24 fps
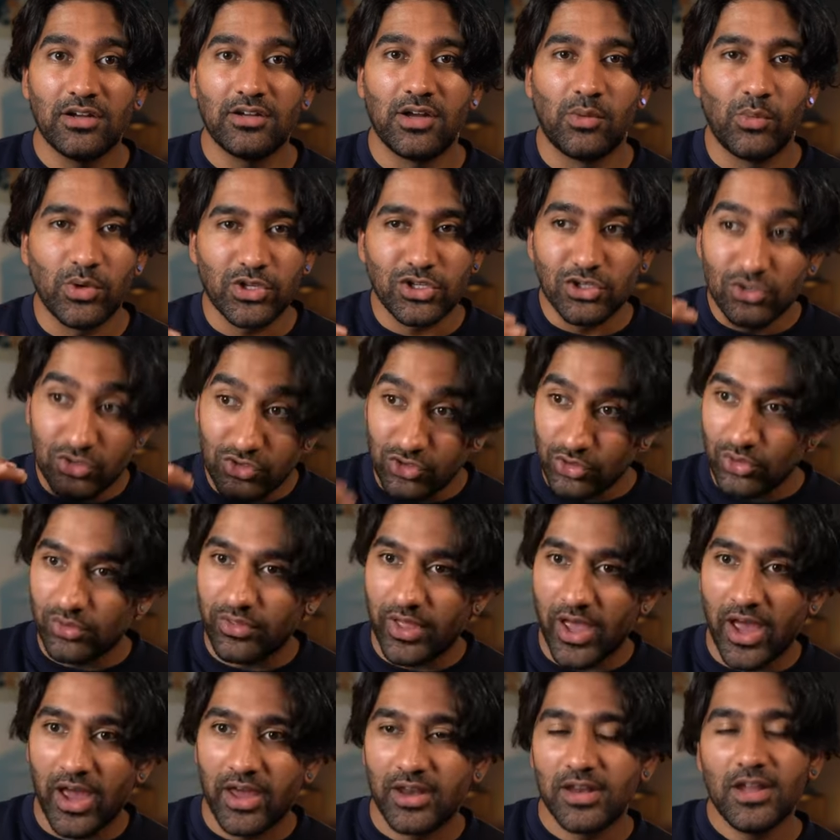And when you do
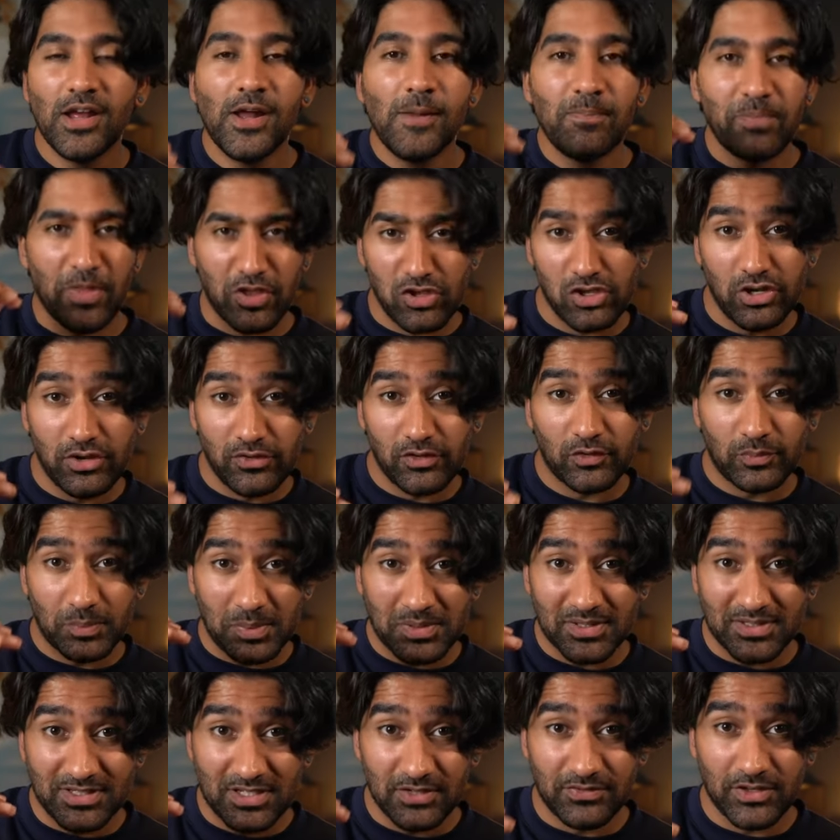that and you
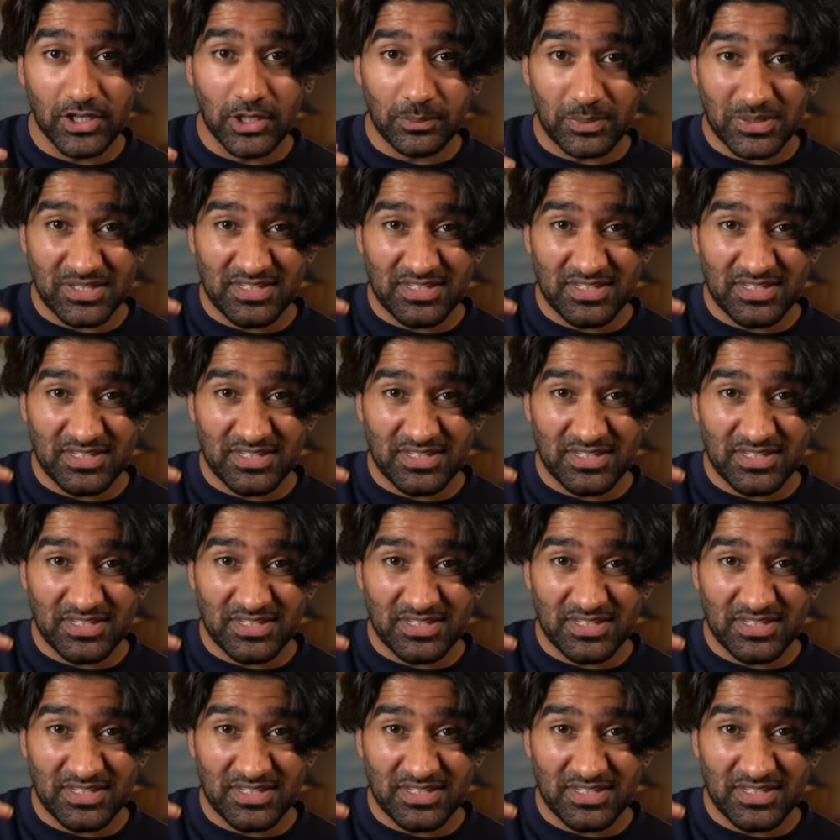develop